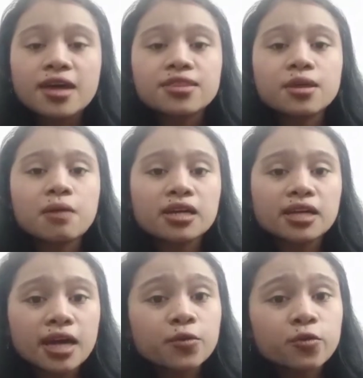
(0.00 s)
The
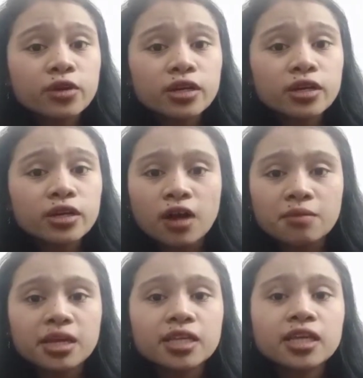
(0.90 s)
Bangay Wind
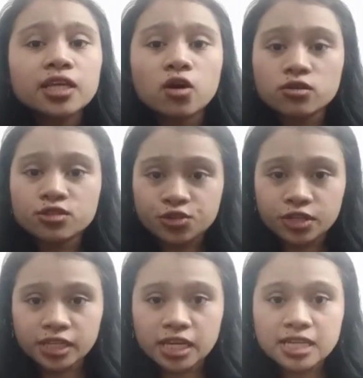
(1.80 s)
Farm in Ilocos
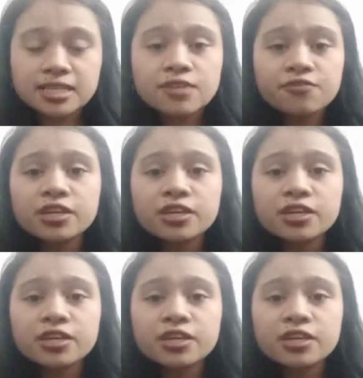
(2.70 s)
Norte is the